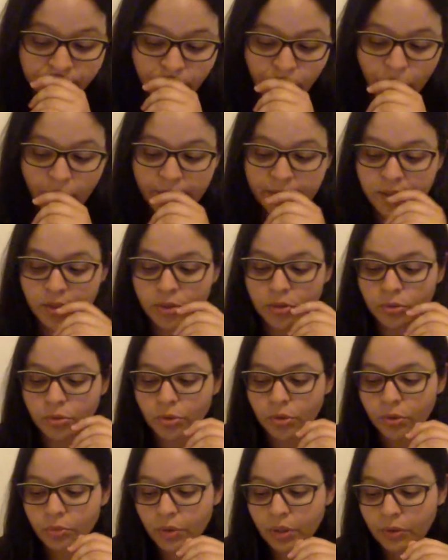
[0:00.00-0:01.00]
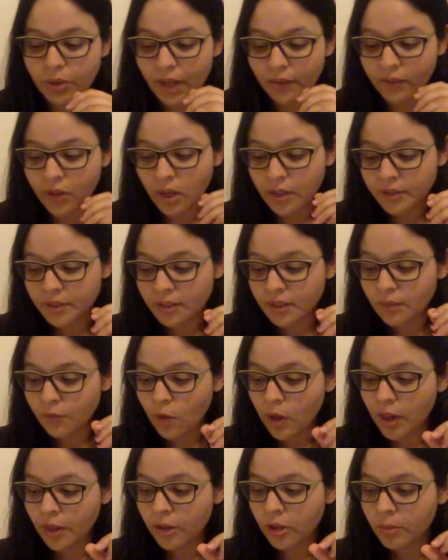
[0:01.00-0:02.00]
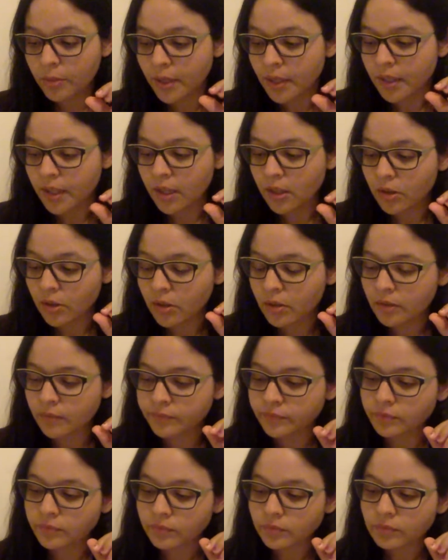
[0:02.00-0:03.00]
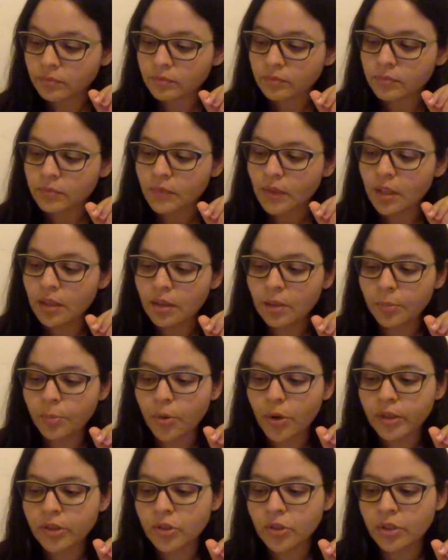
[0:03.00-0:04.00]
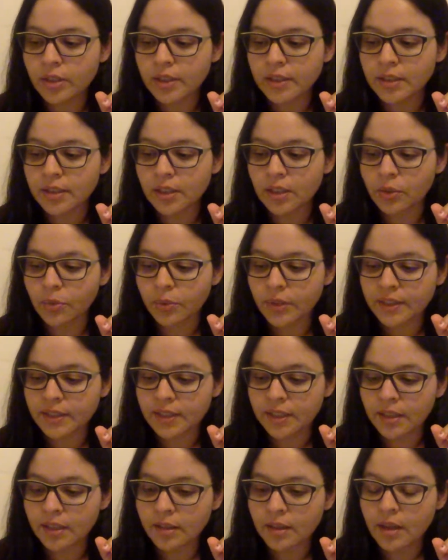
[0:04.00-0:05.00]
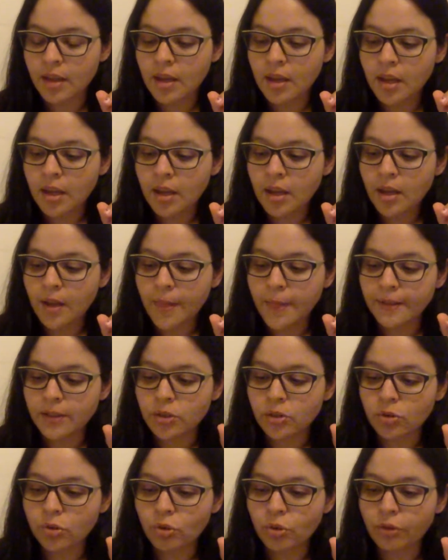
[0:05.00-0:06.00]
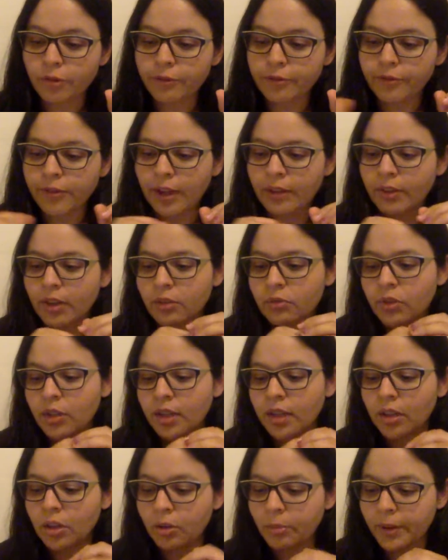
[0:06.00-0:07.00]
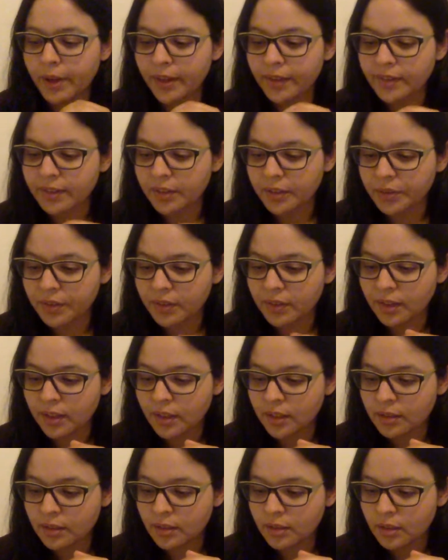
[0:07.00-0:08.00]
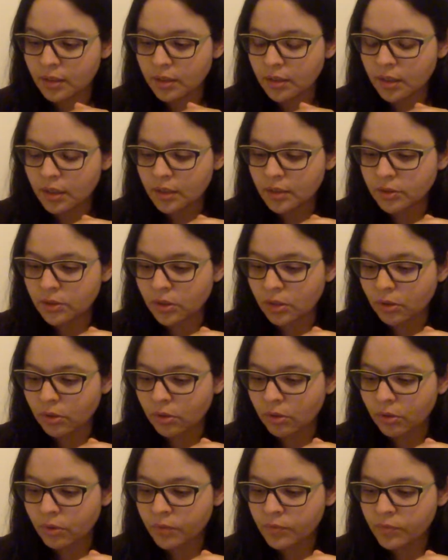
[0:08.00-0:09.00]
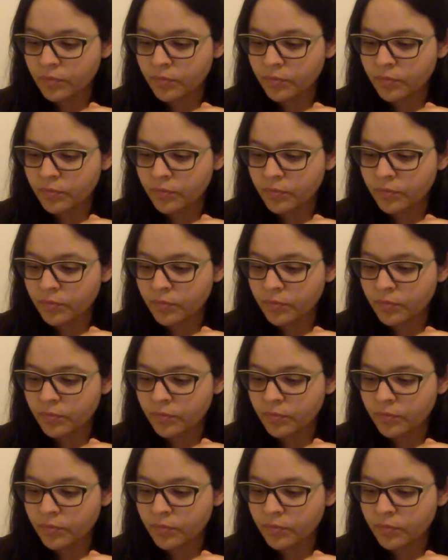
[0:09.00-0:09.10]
Process 2 to 3, we have constant volume. And here, the pressure is increasing to 500 kilopascals again. So,